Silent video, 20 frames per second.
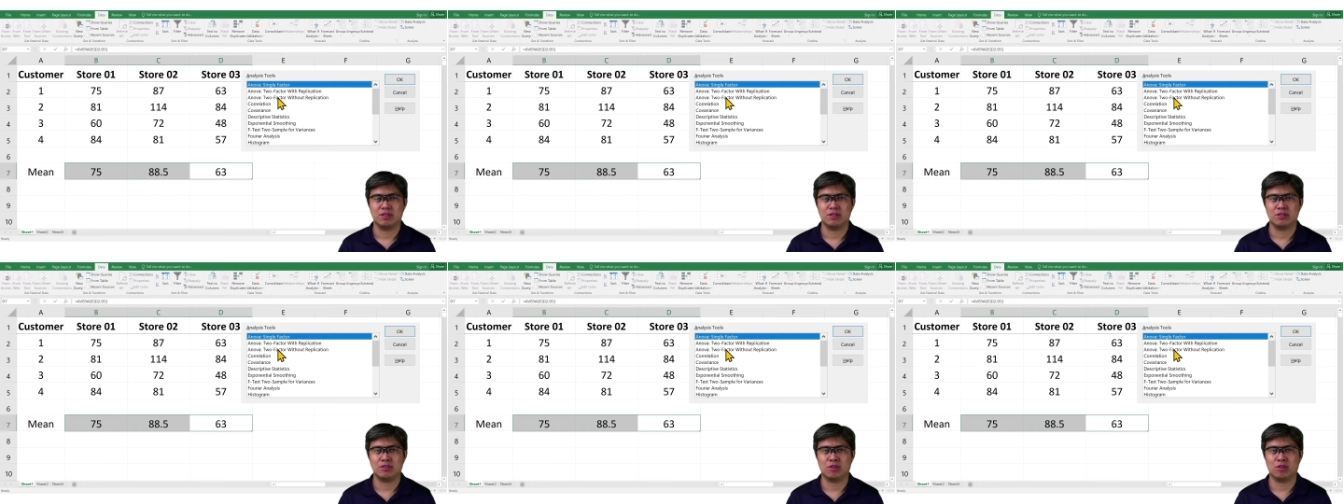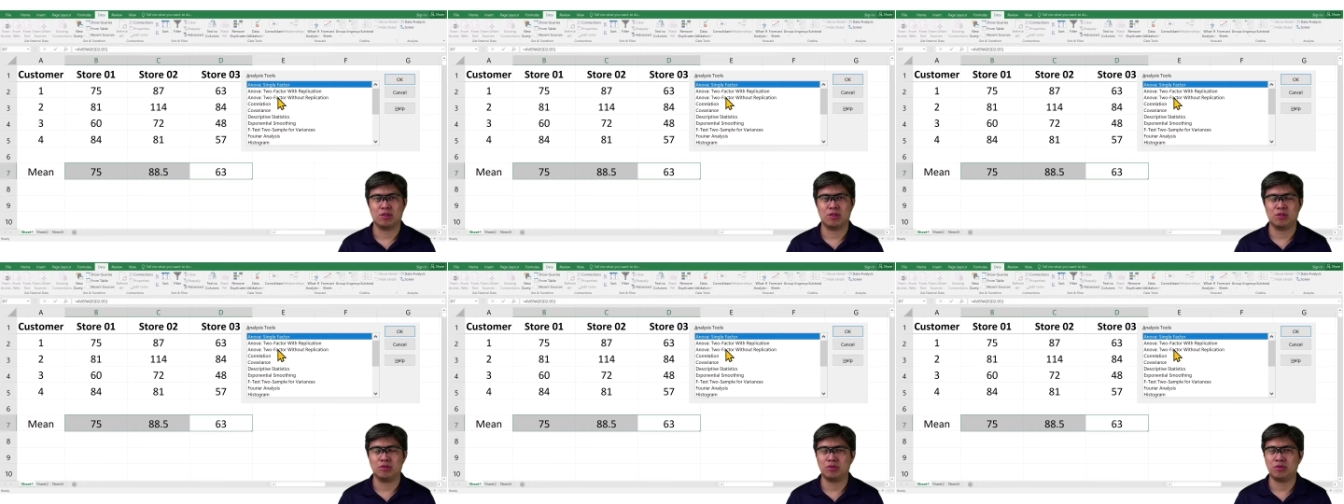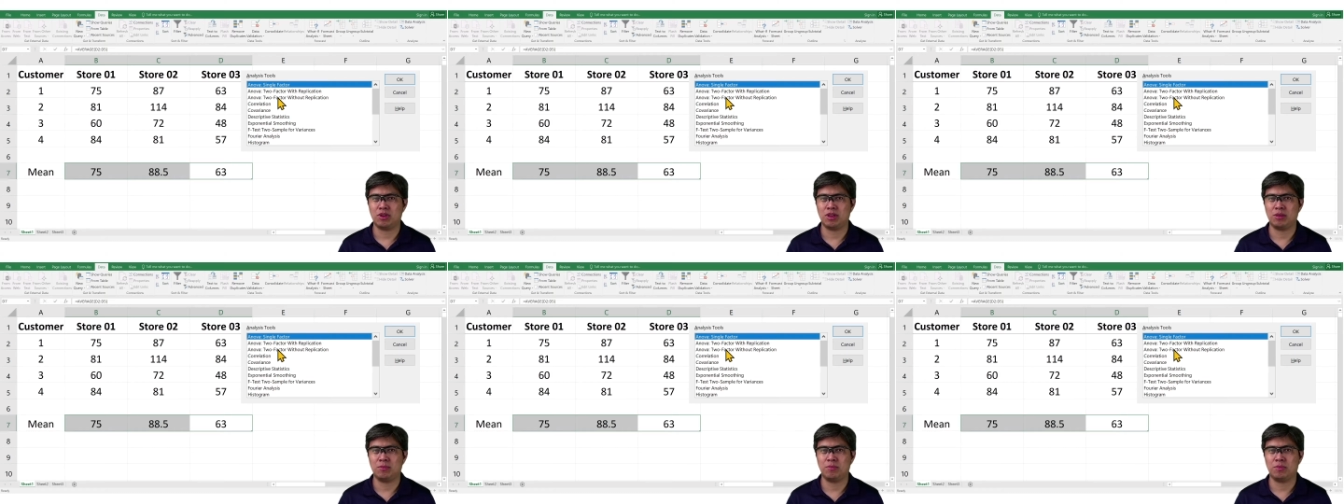So go to
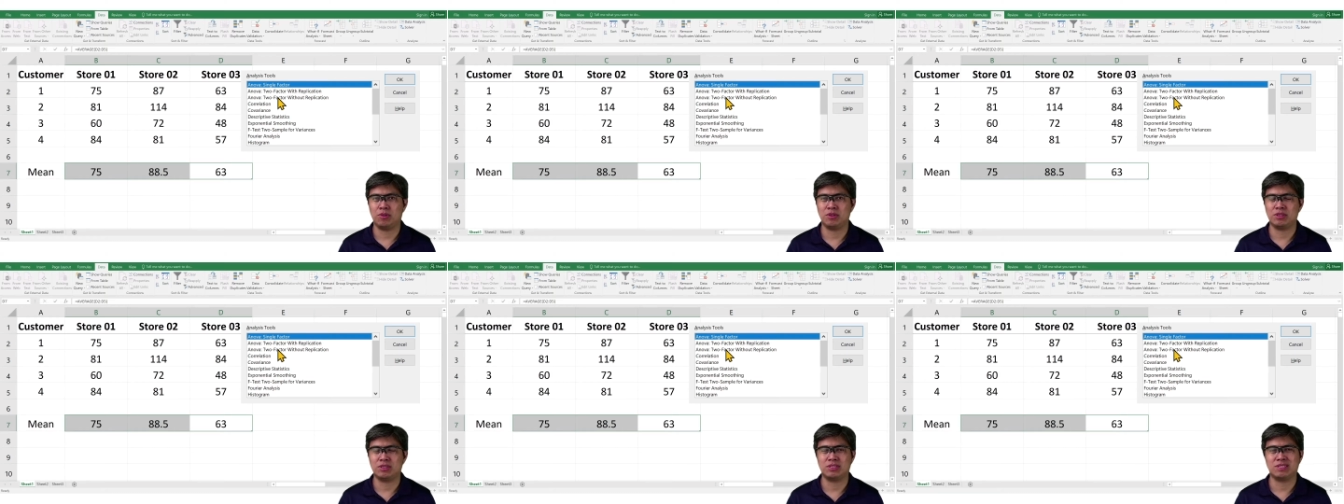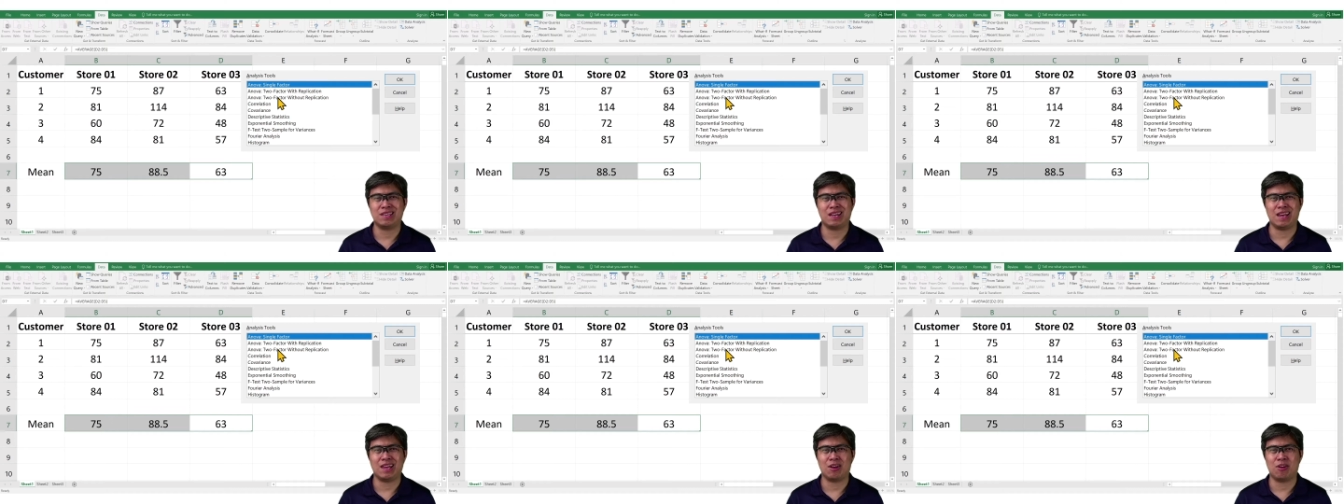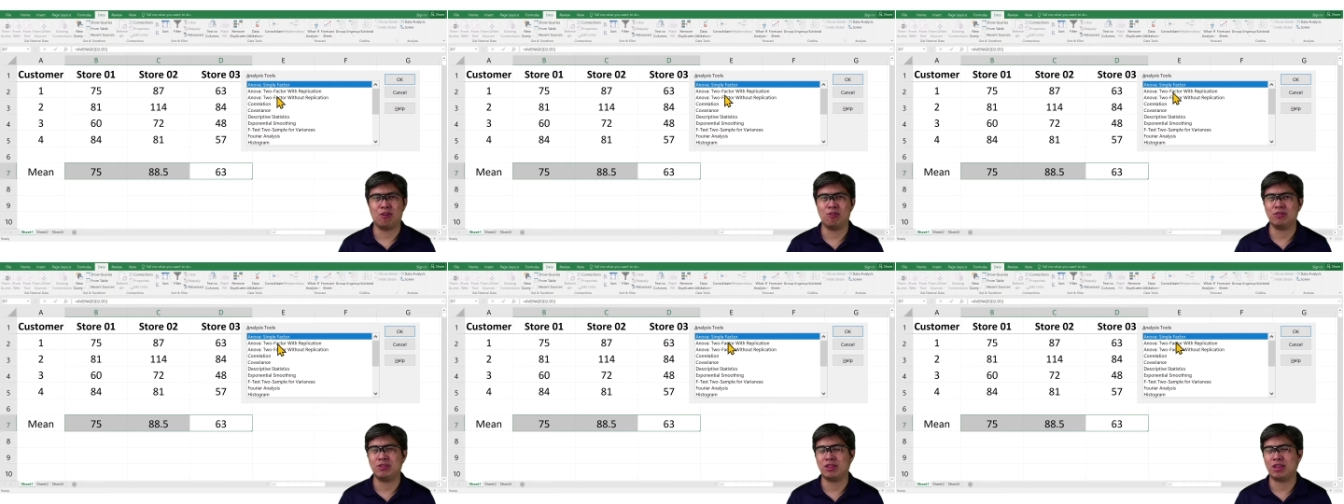input, select
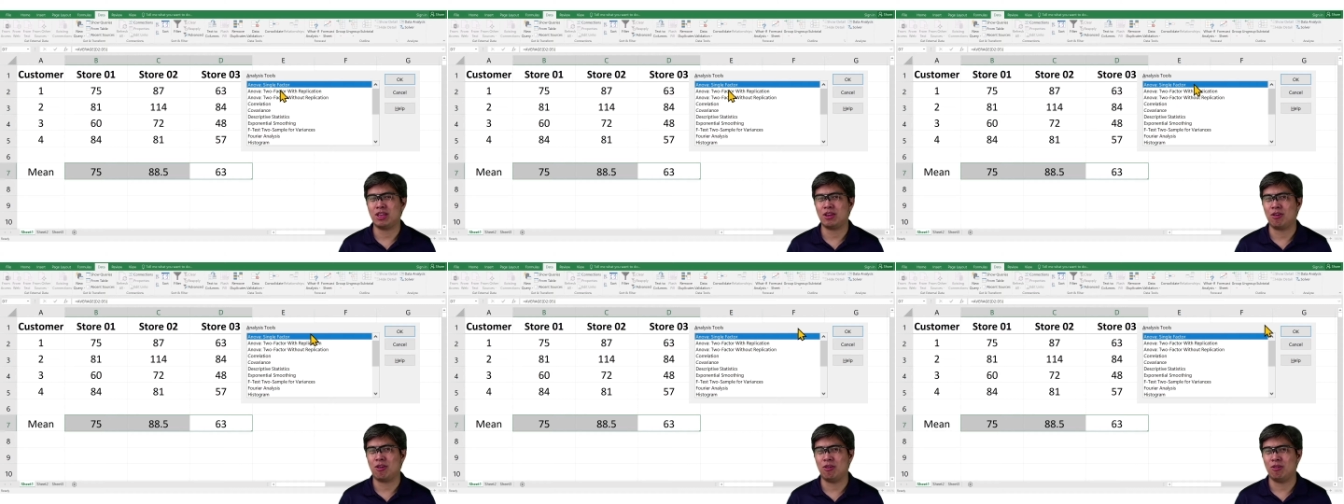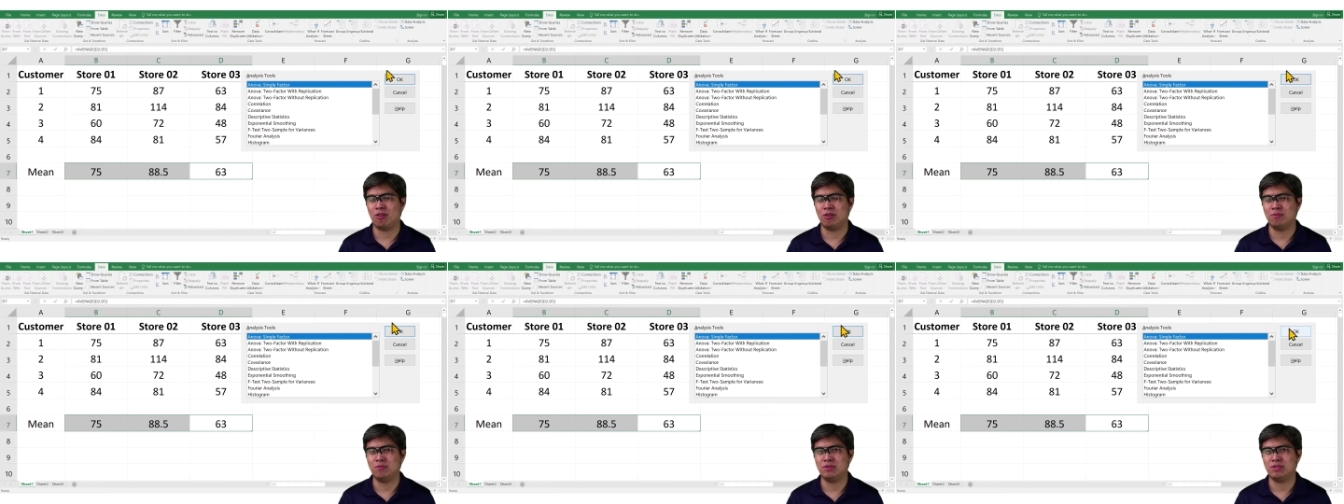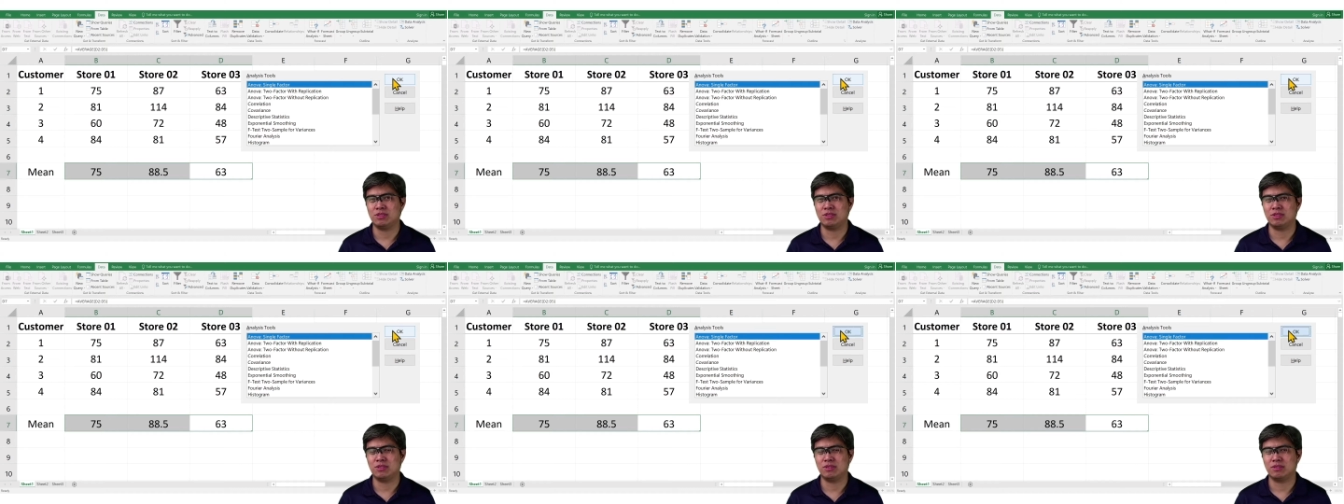all three
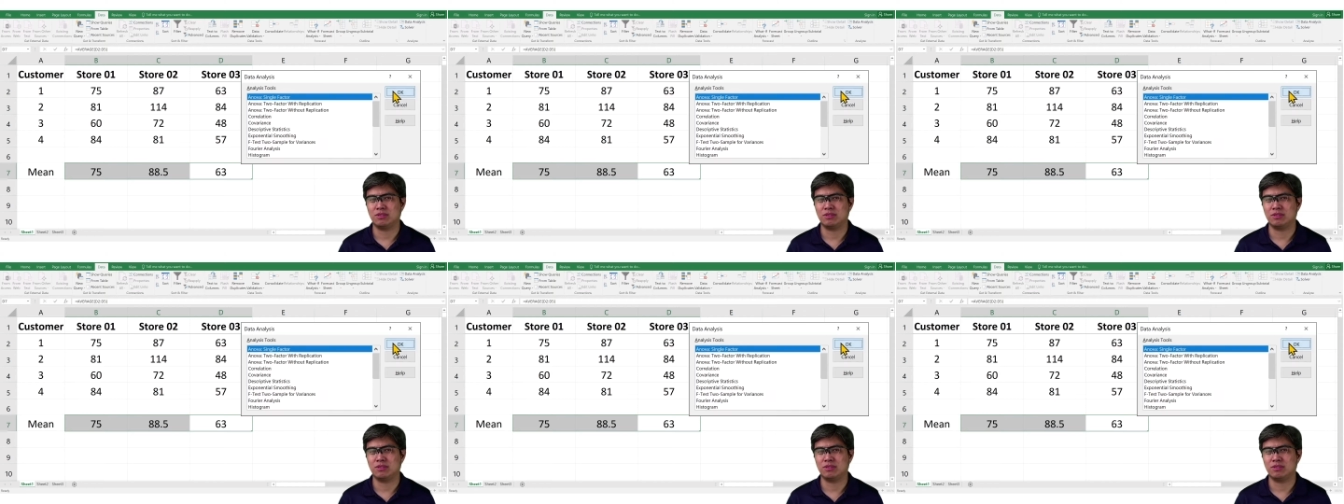columns